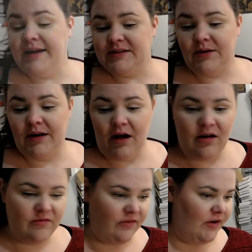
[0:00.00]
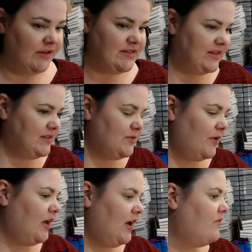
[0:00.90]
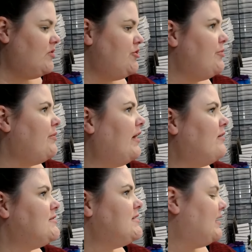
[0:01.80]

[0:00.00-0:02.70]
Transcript: I can't find it, so we're going to have to do without it.